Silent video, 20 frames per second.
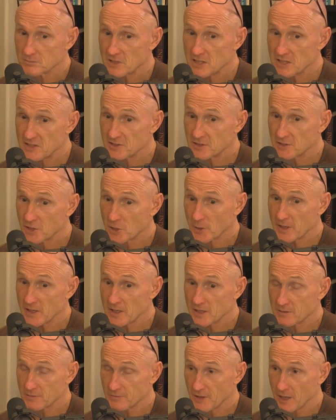he's a
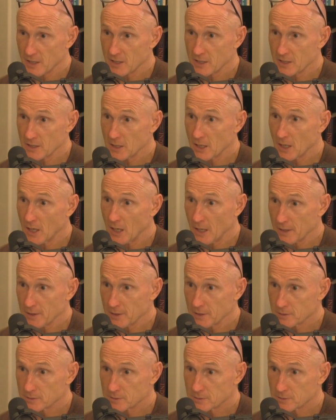Greek fucking
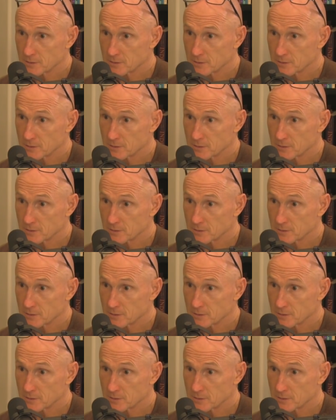god.